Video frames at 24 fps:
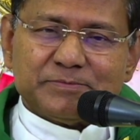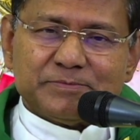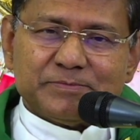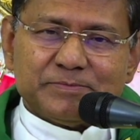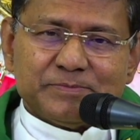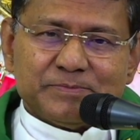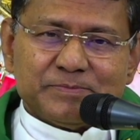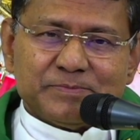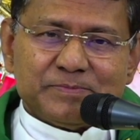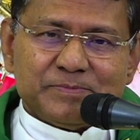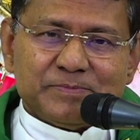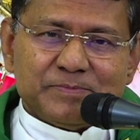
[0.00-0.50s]

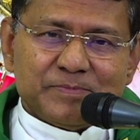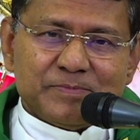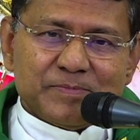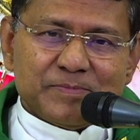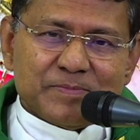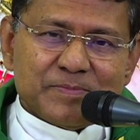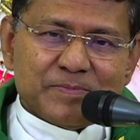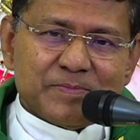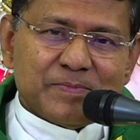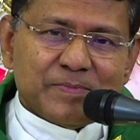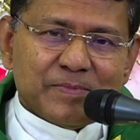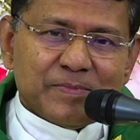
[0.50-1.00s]

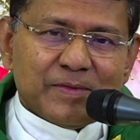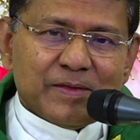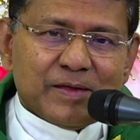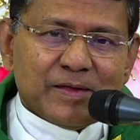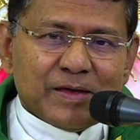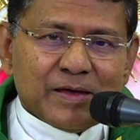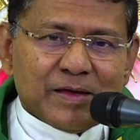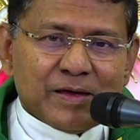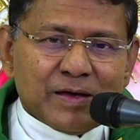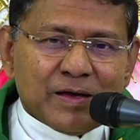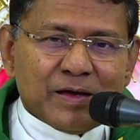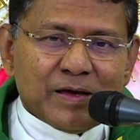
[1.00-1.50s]

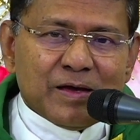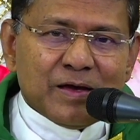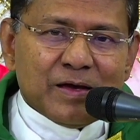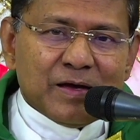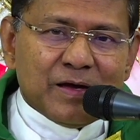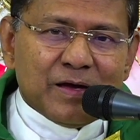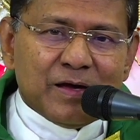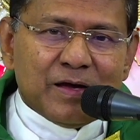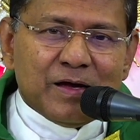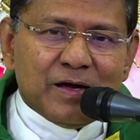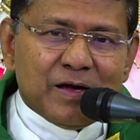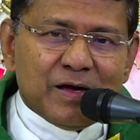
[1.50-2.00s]

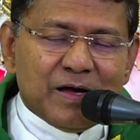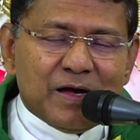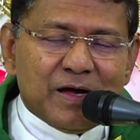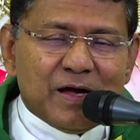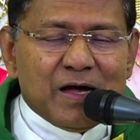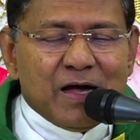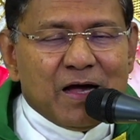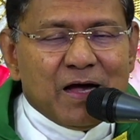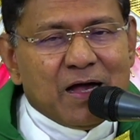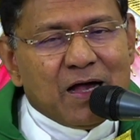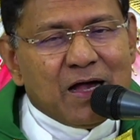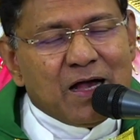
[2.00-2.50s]

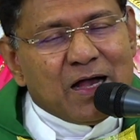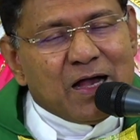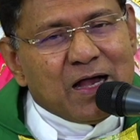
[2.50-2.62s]
[no speech]